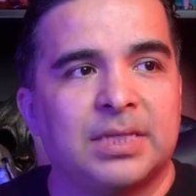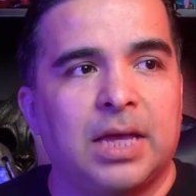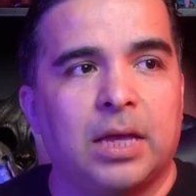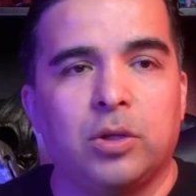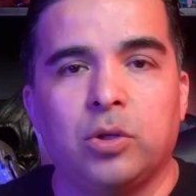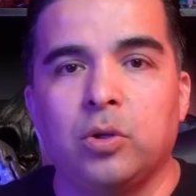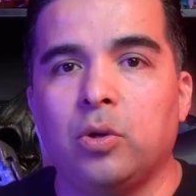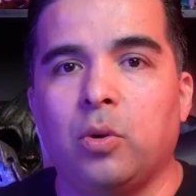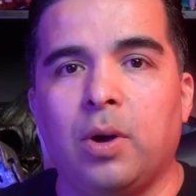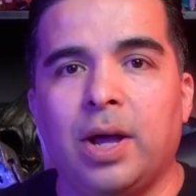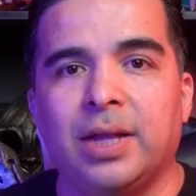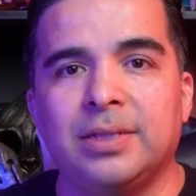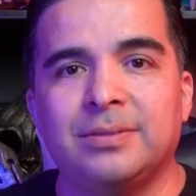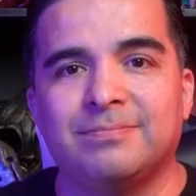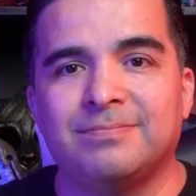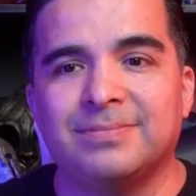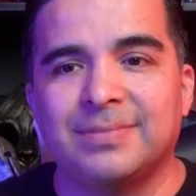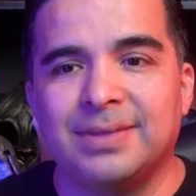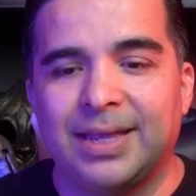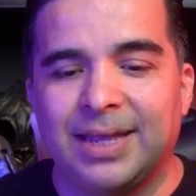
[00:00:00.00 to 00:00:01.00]
you know what,
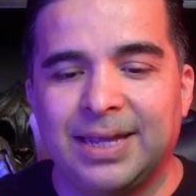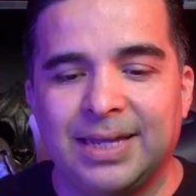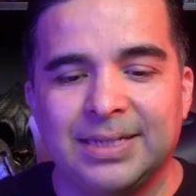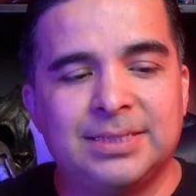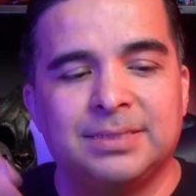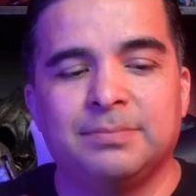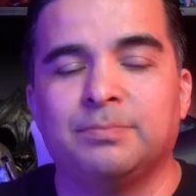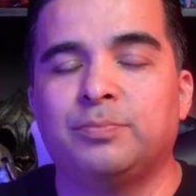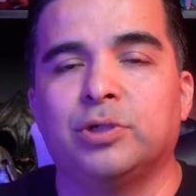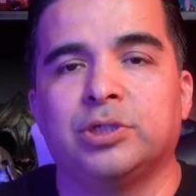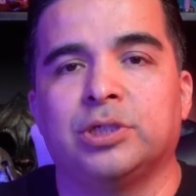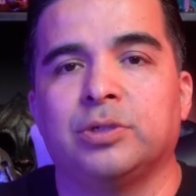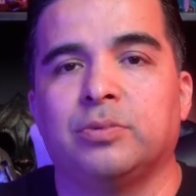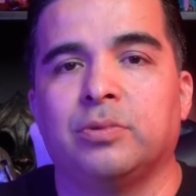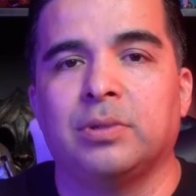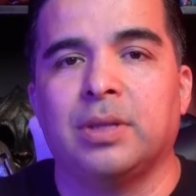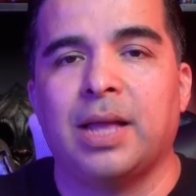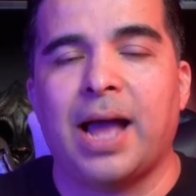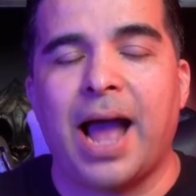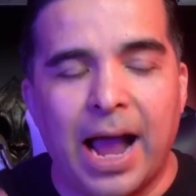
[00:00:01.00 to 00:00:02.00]
it's impossible.
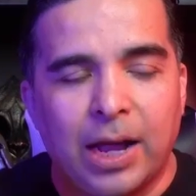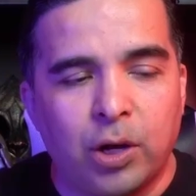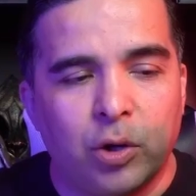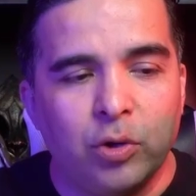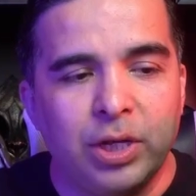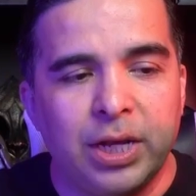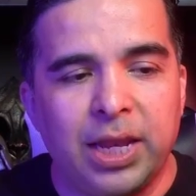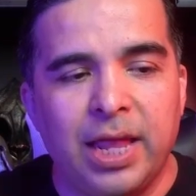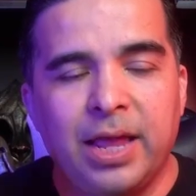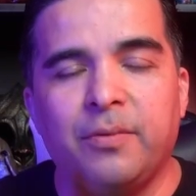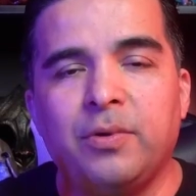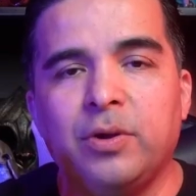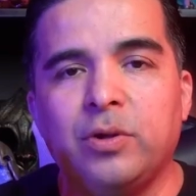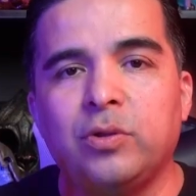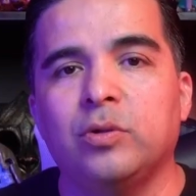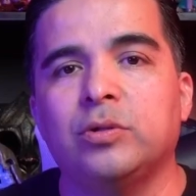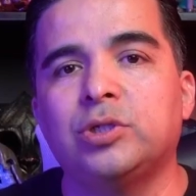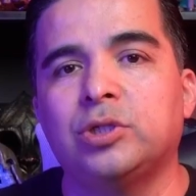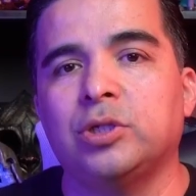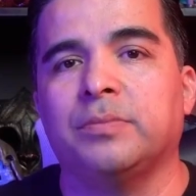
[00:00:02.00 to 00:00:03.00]
I could never
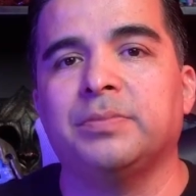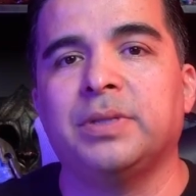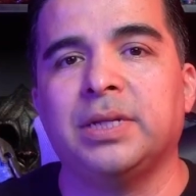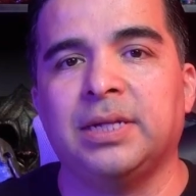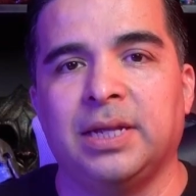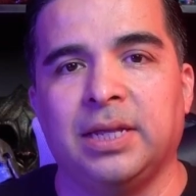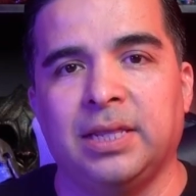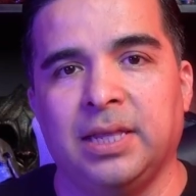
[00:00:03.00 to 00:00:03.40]
do something like